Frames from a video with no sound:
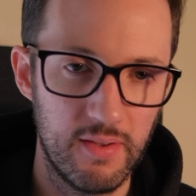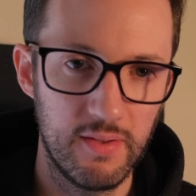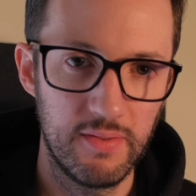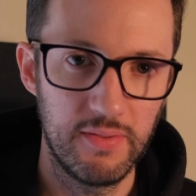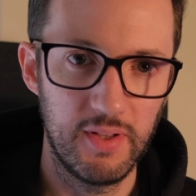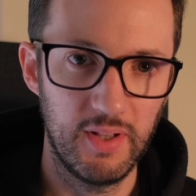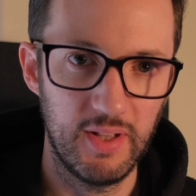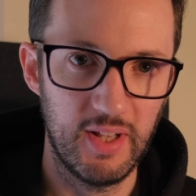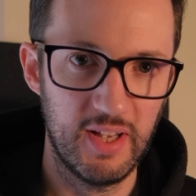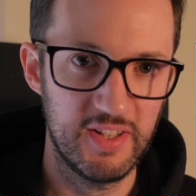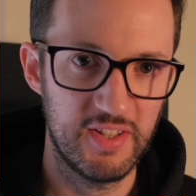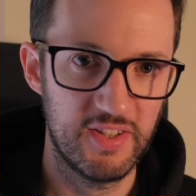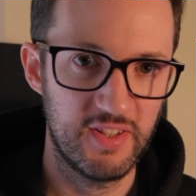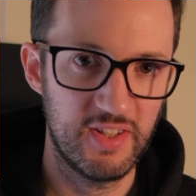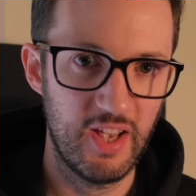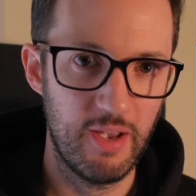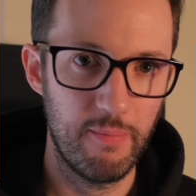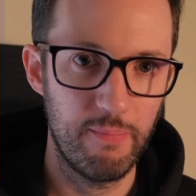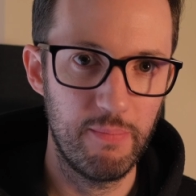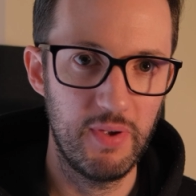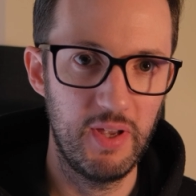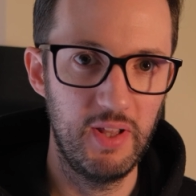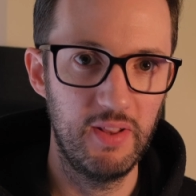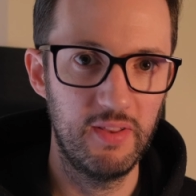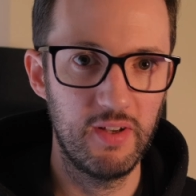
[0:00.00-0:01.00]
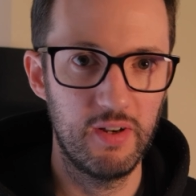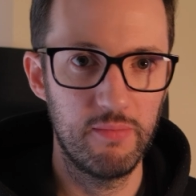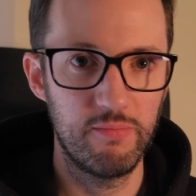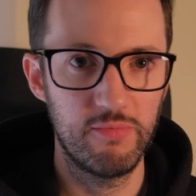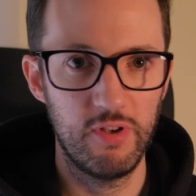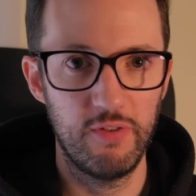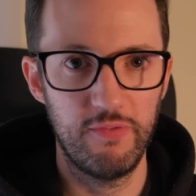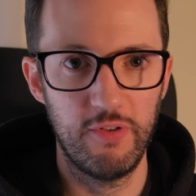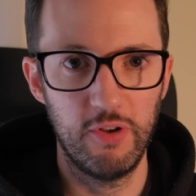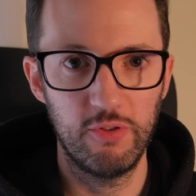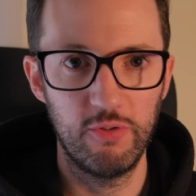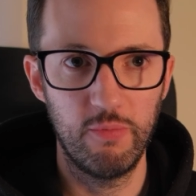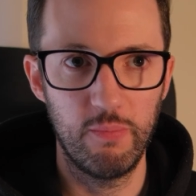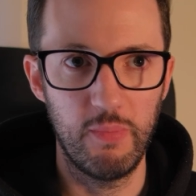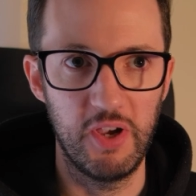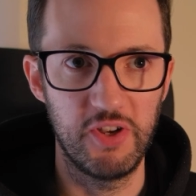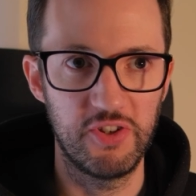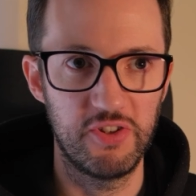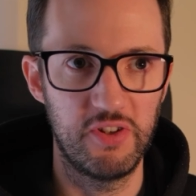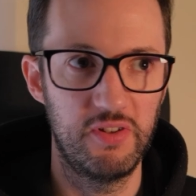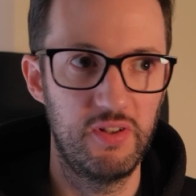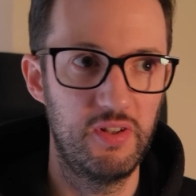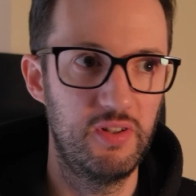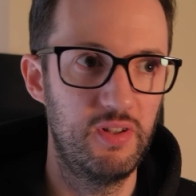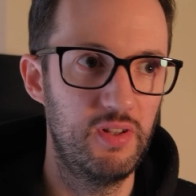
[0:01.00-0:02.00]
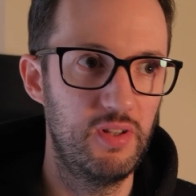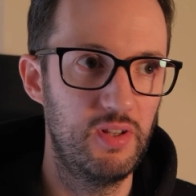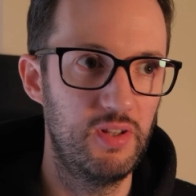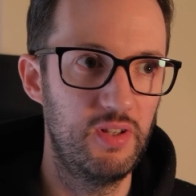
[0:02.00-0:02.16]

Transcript: The last step in terms of automation,